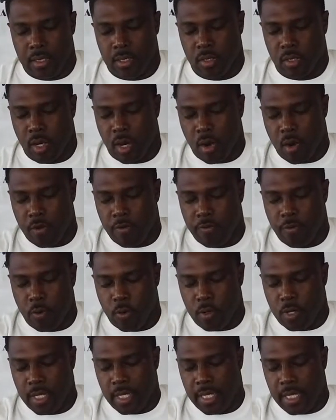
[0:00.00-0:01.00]
so all
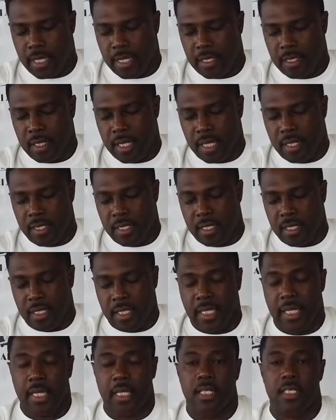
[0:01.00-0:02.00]
four are in, and then
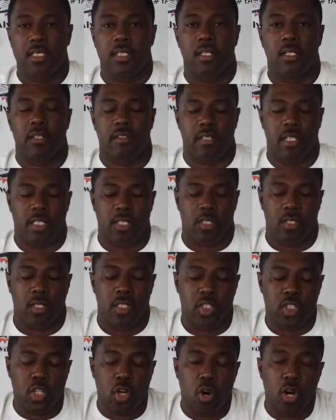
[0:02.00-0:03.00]
again it's
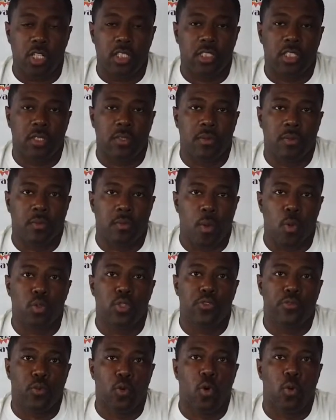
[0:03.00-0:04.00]
gonna charge the
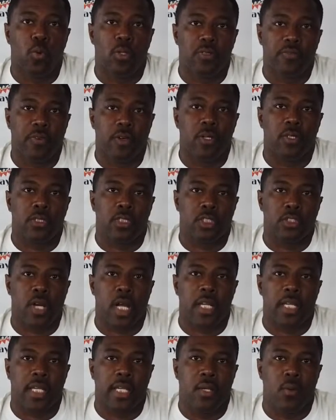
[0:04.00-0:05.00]
most full one first to
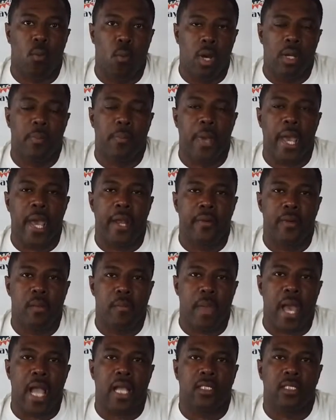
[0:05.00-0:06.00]
try to get one battery
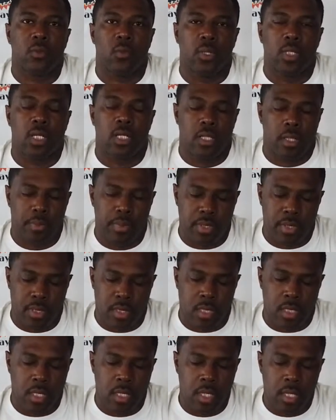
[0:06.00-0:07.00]
back to
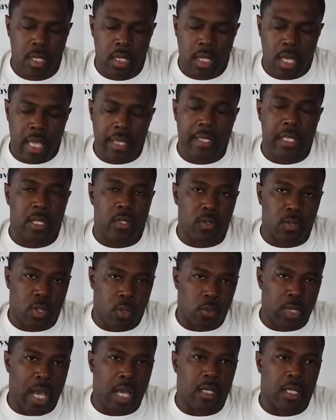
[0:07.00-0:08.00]
100%, and then it'll
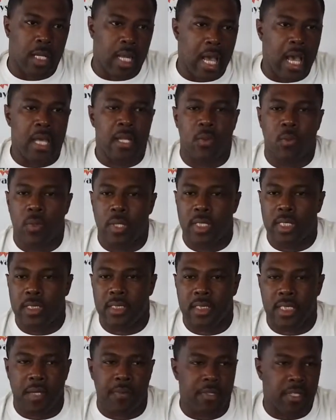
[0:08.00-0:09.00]
go down the line. The one
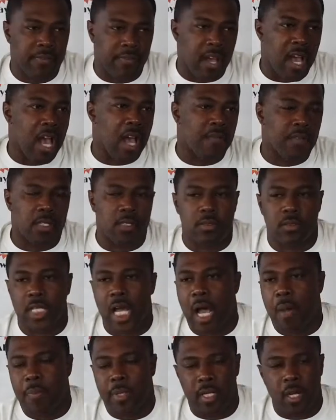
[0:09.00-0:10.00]
that's 75, it'll
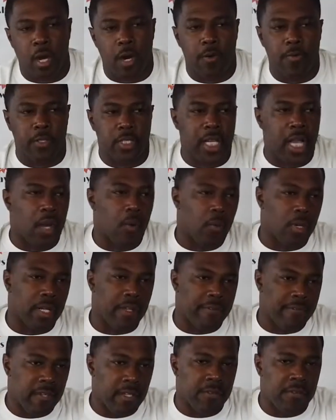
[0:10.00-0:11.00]
top it off. You got one
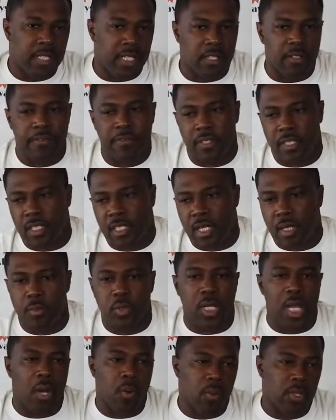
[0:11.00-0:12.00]
at 50, it'll fill it up.
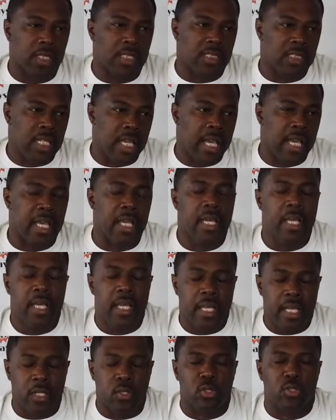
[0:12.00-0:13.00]
You got one that's dead,
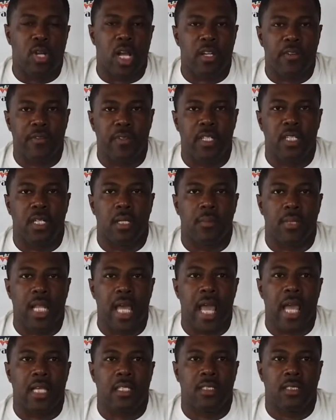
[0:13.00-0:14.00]
it'll try to fill it up
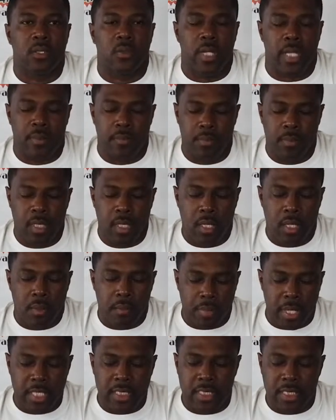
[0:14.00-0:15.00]
last, so that
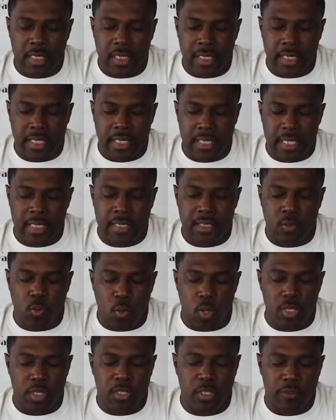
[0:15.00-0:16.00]
basically it gets
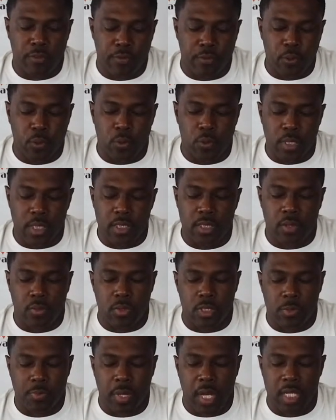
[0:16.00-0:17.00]
one to full as
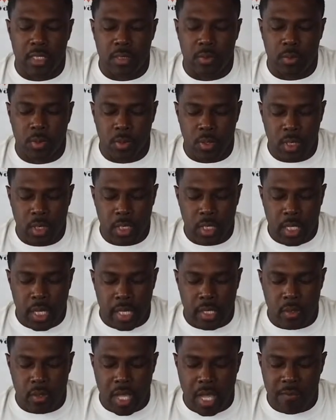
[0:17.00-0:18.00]
soon as possible.
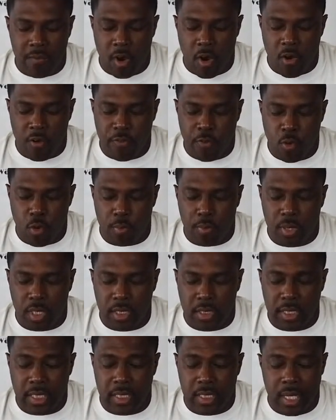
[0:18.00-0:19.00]
And you have all four
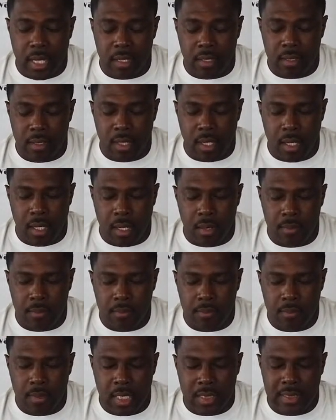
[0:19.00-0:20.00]
plugged in. Now,
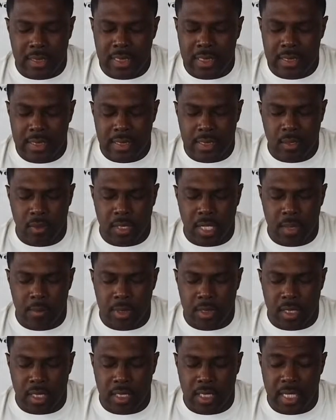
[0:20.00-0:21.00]
I did see on
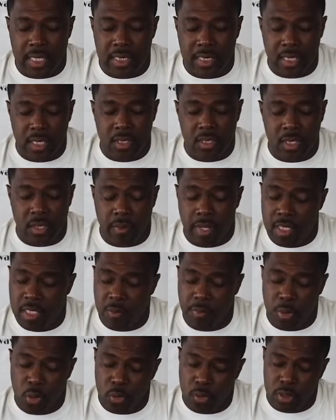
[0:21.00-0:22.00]
Amazon they sell some that
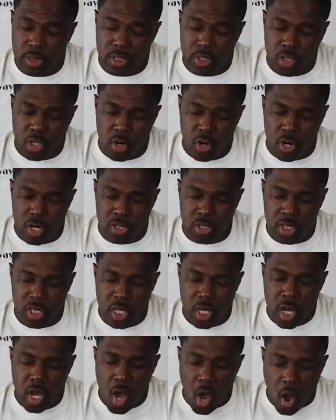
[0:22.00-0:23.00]
supposedly charge
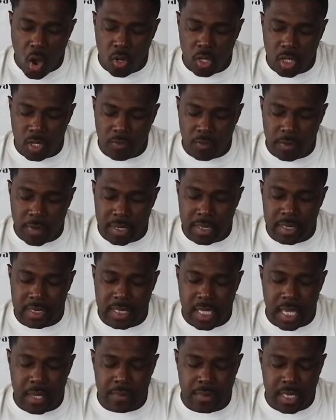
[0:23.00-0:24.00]
all of them at the
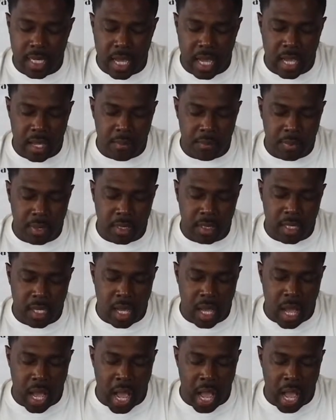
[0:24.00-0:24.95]
same time, but